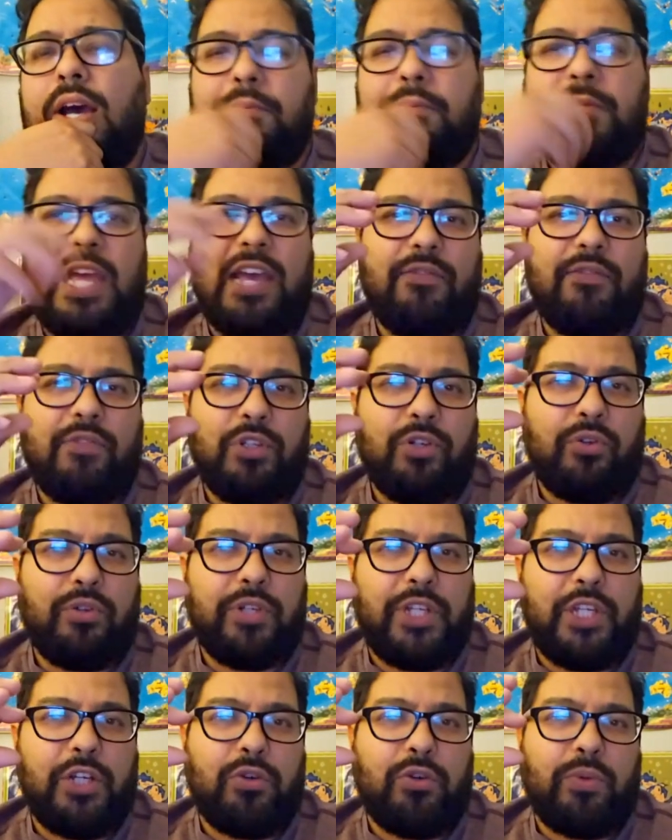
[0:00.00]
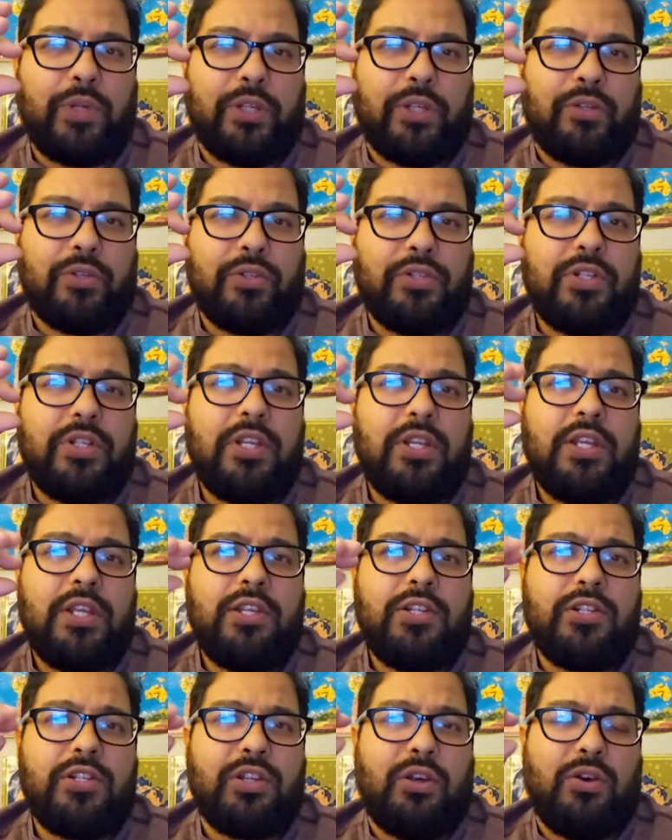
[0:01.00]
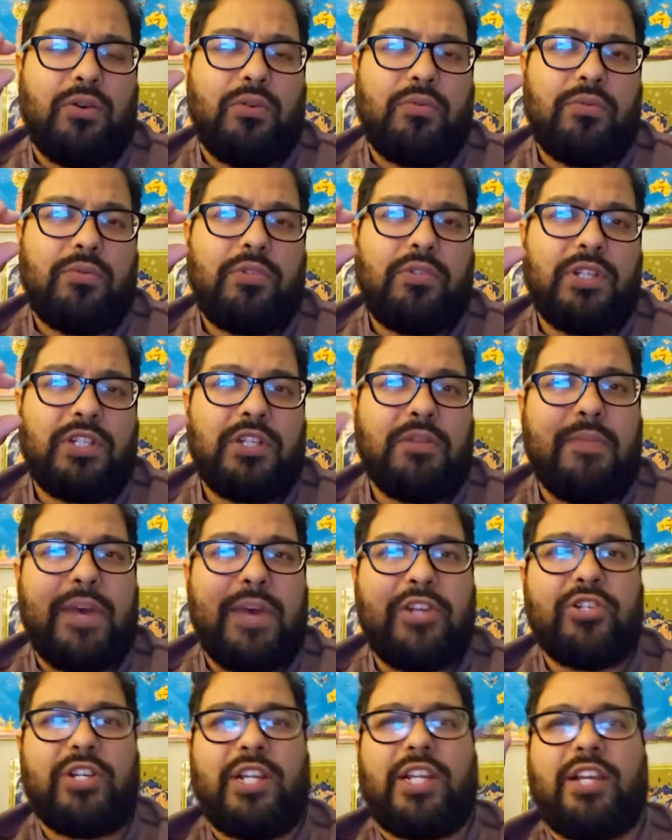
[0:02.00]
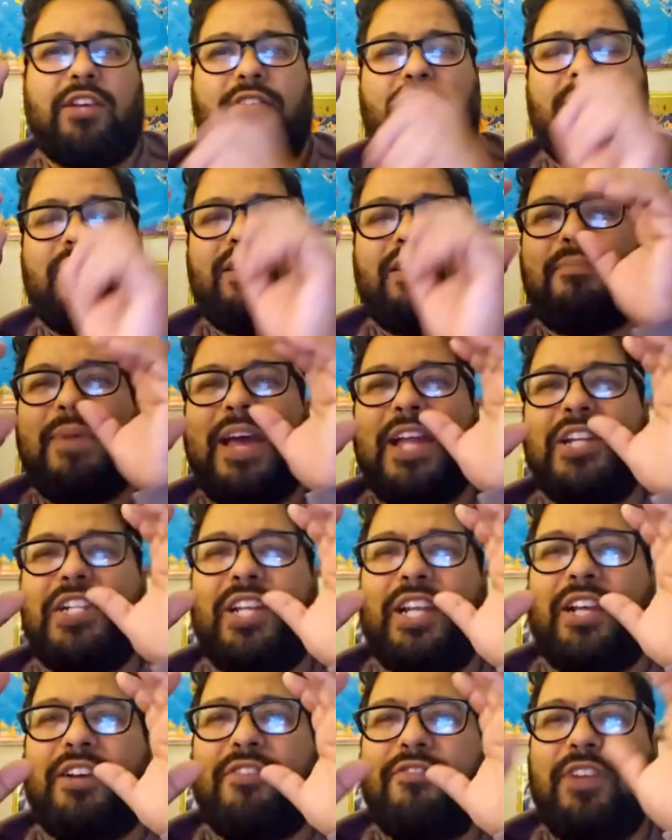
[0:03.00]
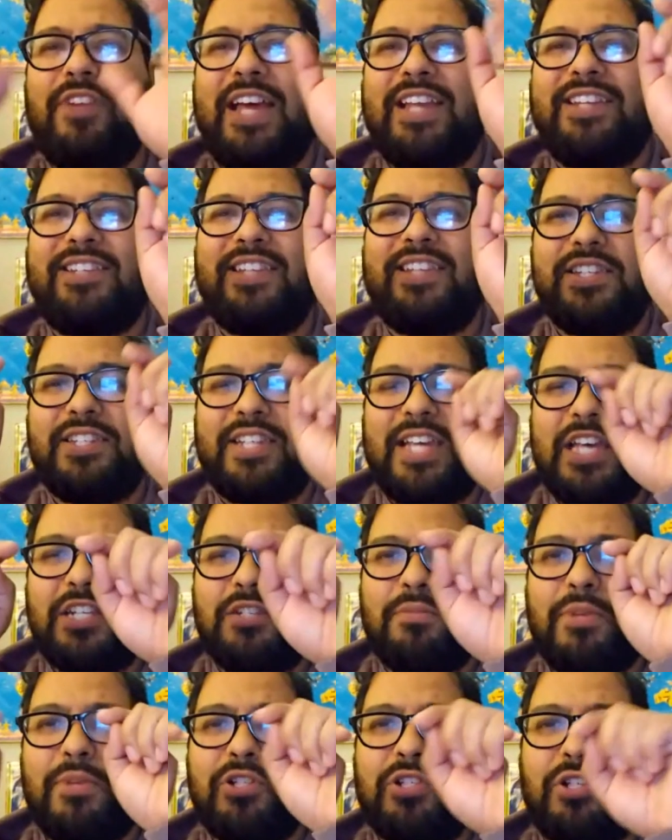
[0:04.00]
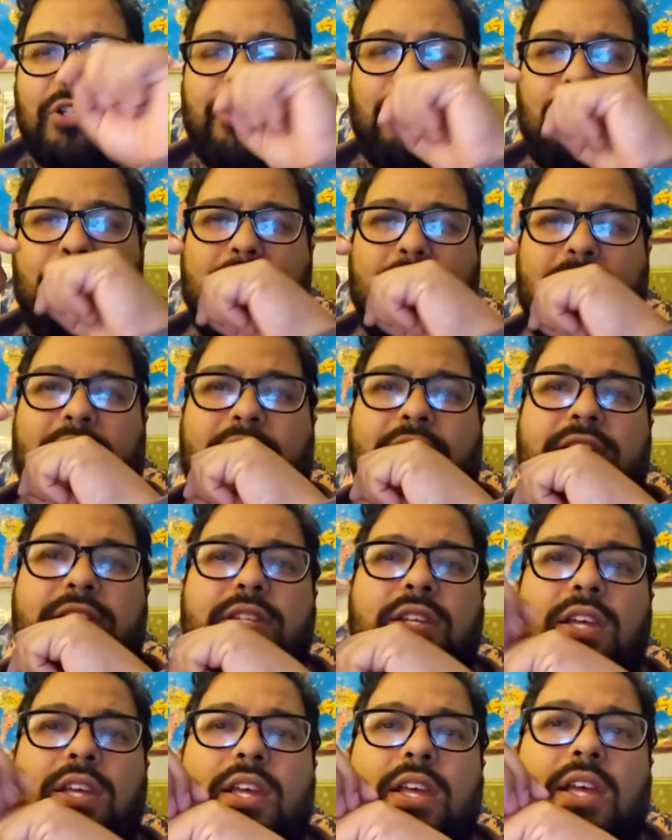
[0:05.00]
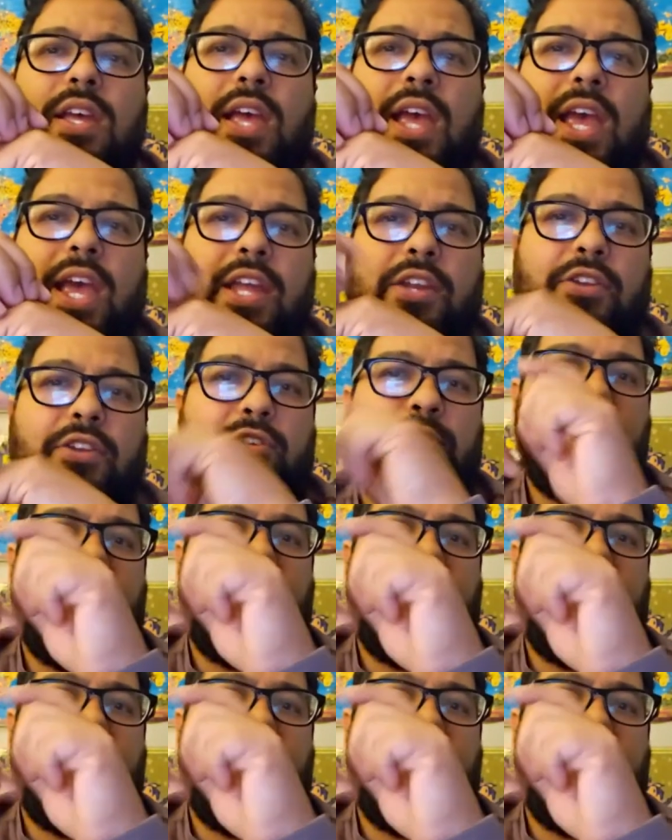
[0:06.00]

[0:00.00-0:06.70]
They have little needle wheels. So just imagine like a flat disc that has a bunch of little pegs. And those